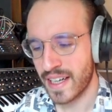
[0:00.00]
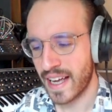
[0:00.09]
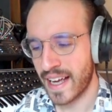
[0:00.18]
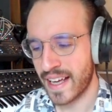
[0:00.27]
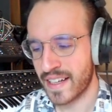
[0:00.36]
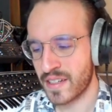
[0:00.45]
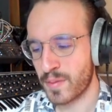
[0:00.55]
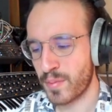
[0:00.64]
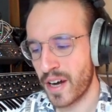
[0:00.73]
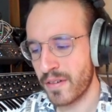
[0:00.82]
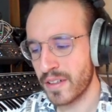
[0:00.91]
And
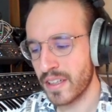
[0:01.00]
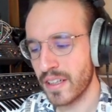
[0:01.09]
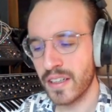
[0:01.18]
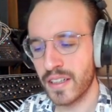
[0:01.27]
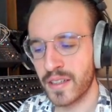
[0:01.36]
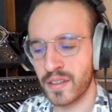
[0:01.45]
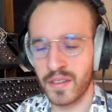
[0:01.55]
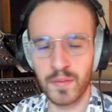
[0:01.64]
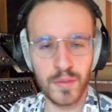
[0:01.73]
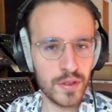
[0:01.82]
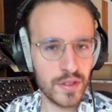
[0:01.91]
parallel in
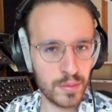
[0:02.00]
music